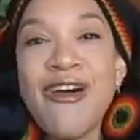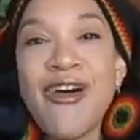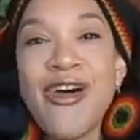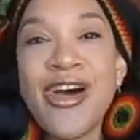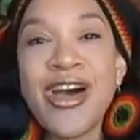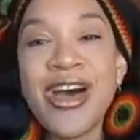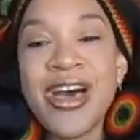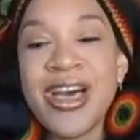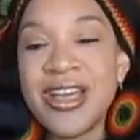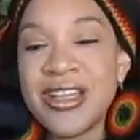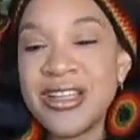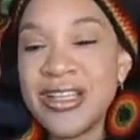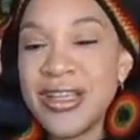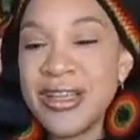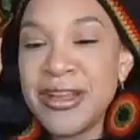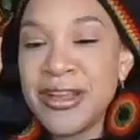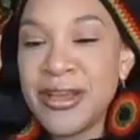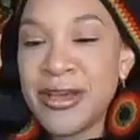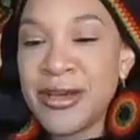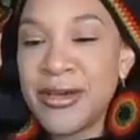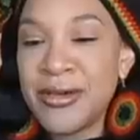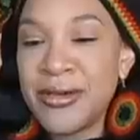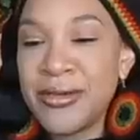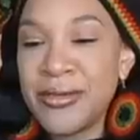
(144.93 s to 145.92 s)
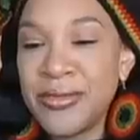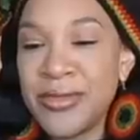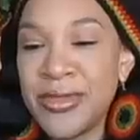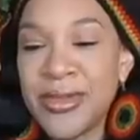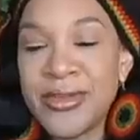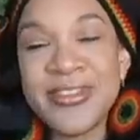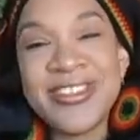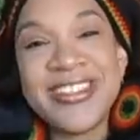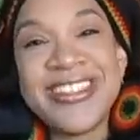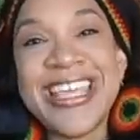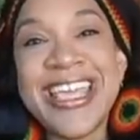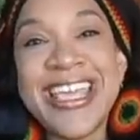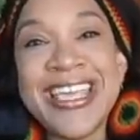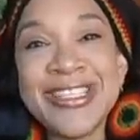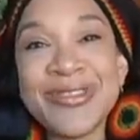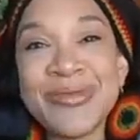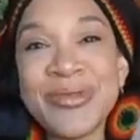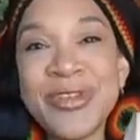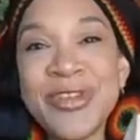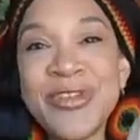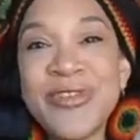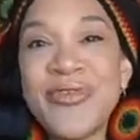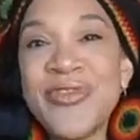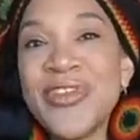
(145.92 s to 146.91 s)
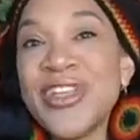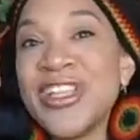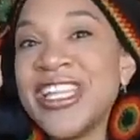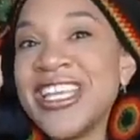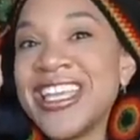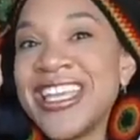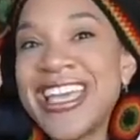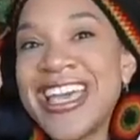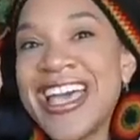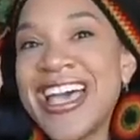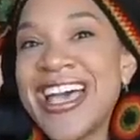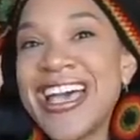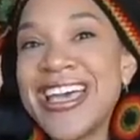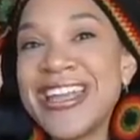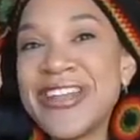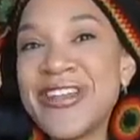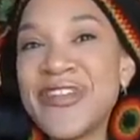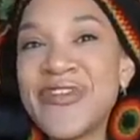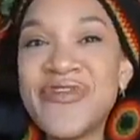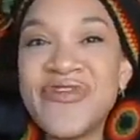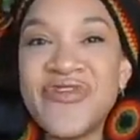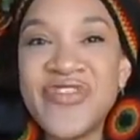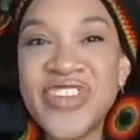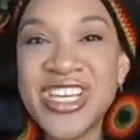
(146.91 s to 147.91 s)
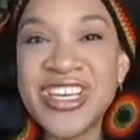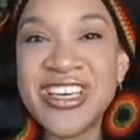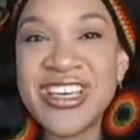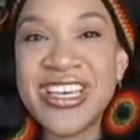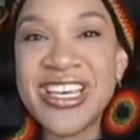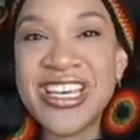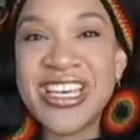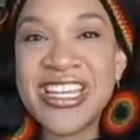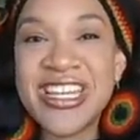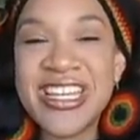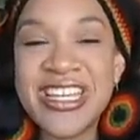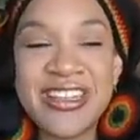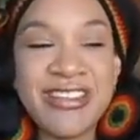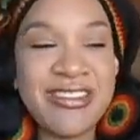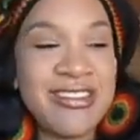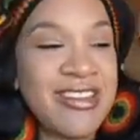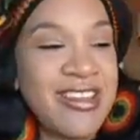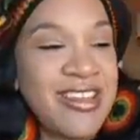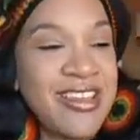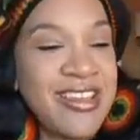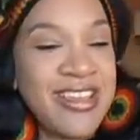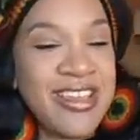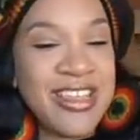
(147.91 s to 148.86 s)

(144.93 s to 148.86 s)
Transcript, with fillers: on you know those days where you feel feeling kind of fun and